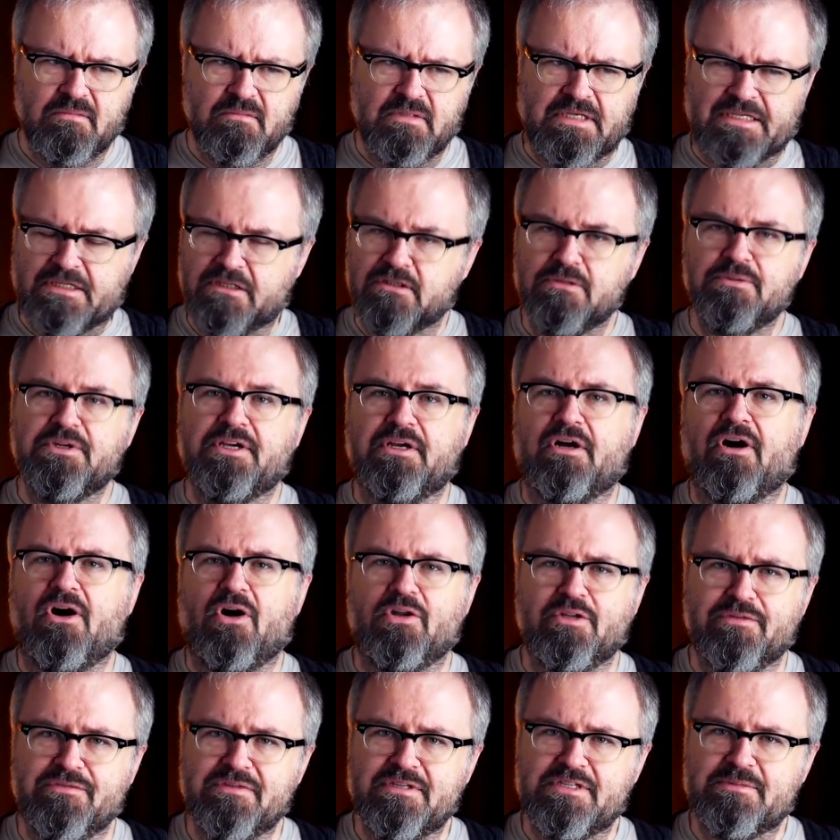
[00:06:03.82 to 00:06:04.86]
including
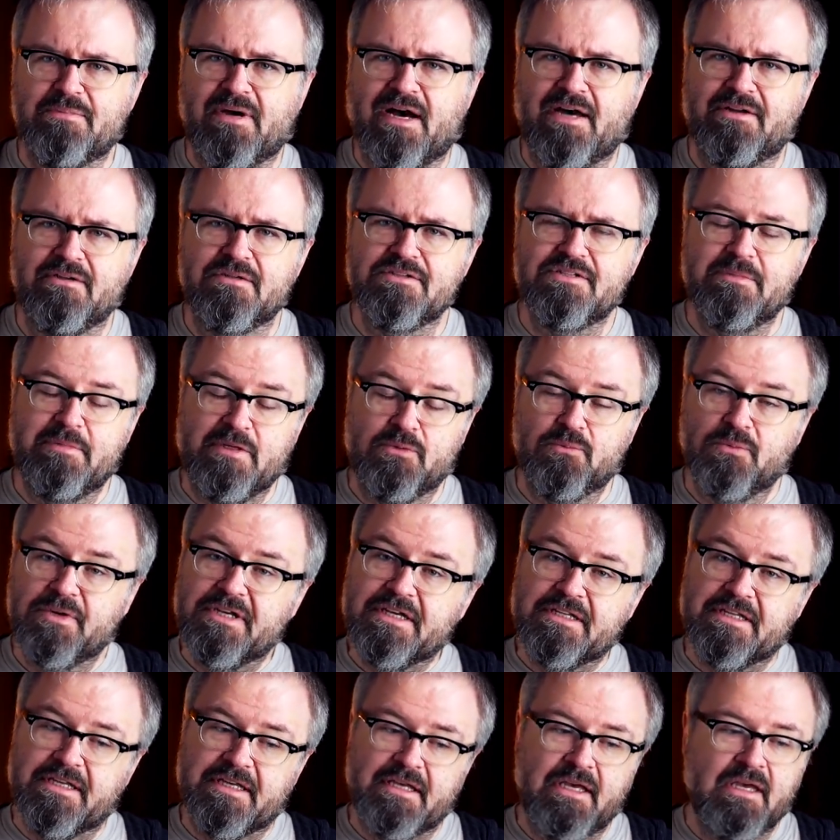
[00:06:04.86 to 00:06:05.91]
all of these models? I mean,
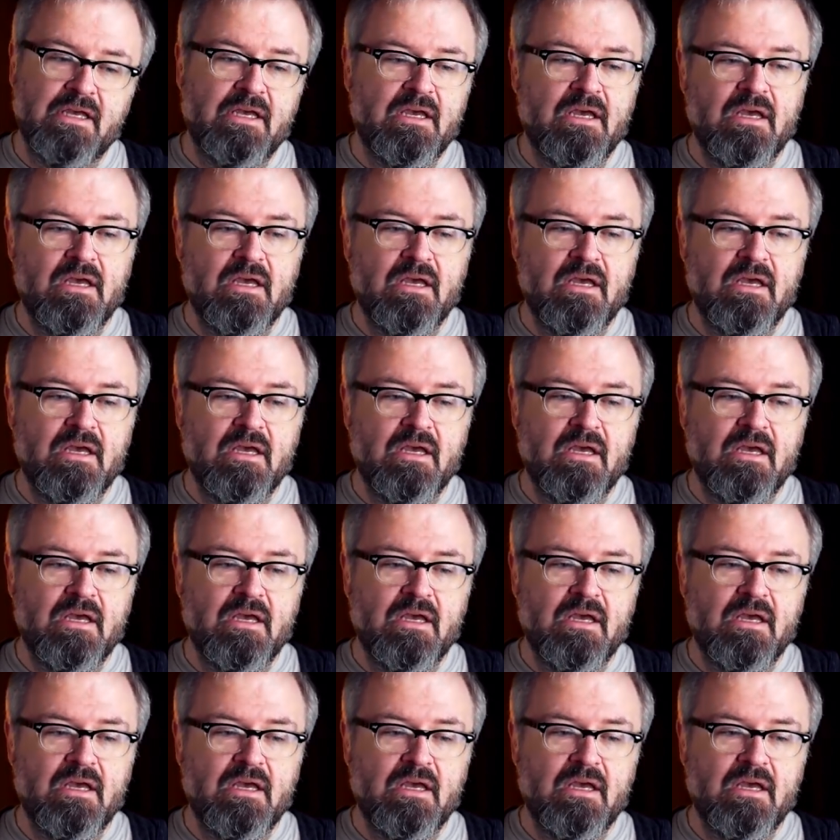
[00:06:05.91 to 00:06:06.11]
really,